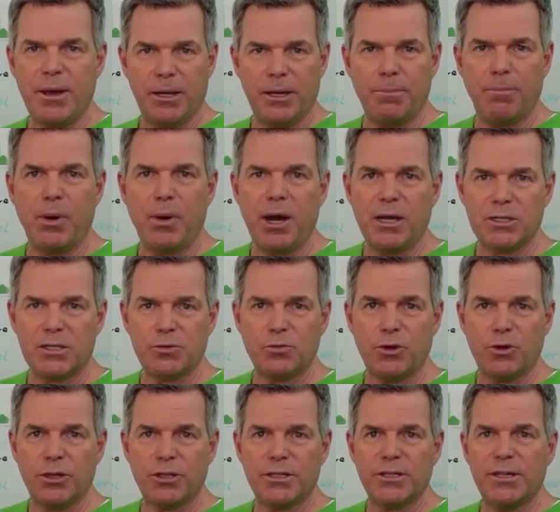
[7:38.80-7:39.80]
a
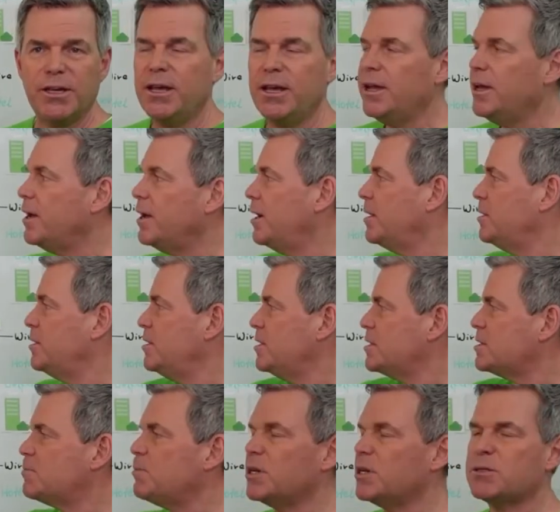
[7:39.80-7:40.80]
password, and
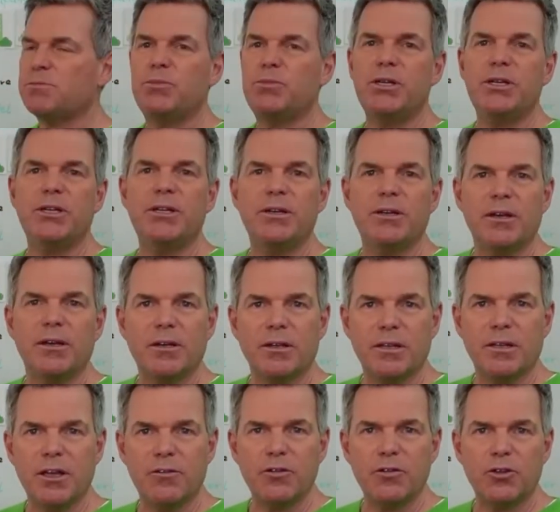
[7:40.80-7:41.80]
this must be
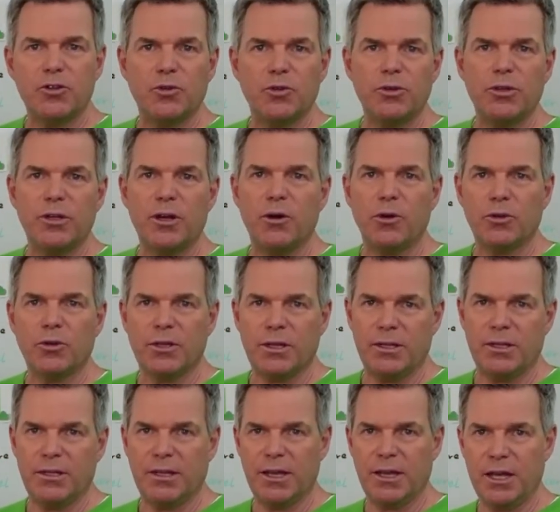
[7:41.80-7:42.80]
given to the
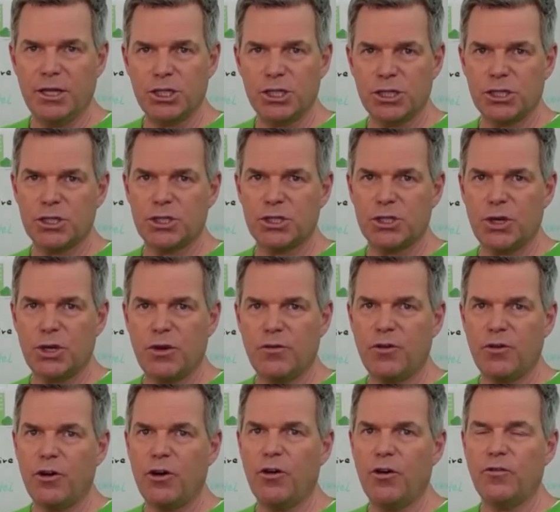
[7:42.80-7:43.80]
authentication
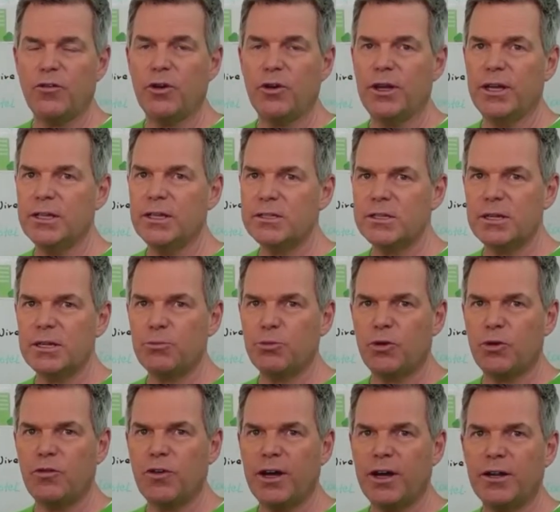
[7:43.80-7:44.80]
server of your internet
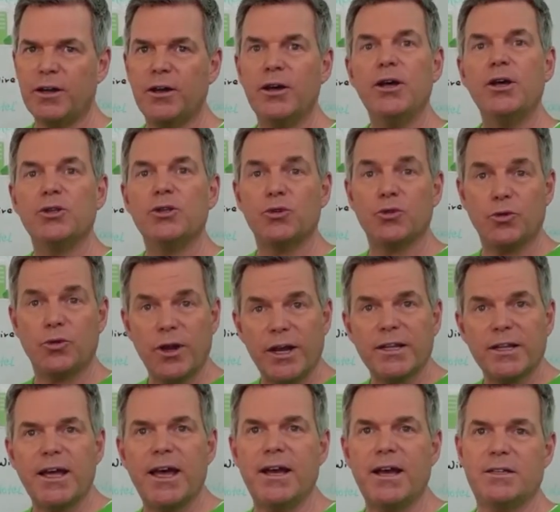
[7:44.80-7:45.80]
provider to
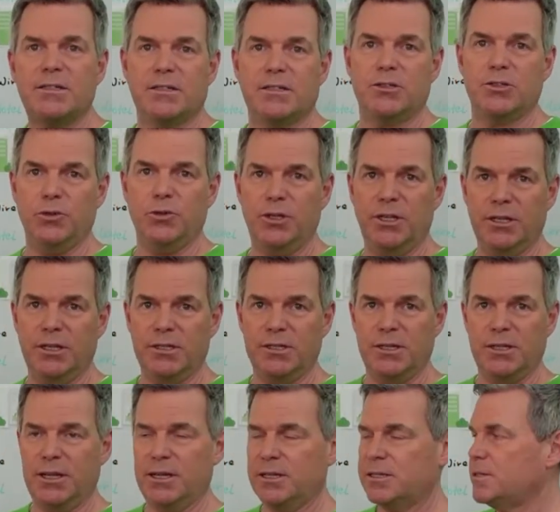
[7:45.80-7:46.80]
grant access to the
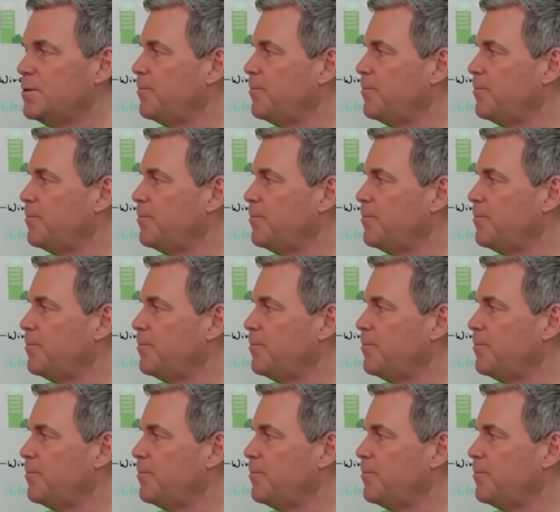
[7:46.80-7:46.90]
internet.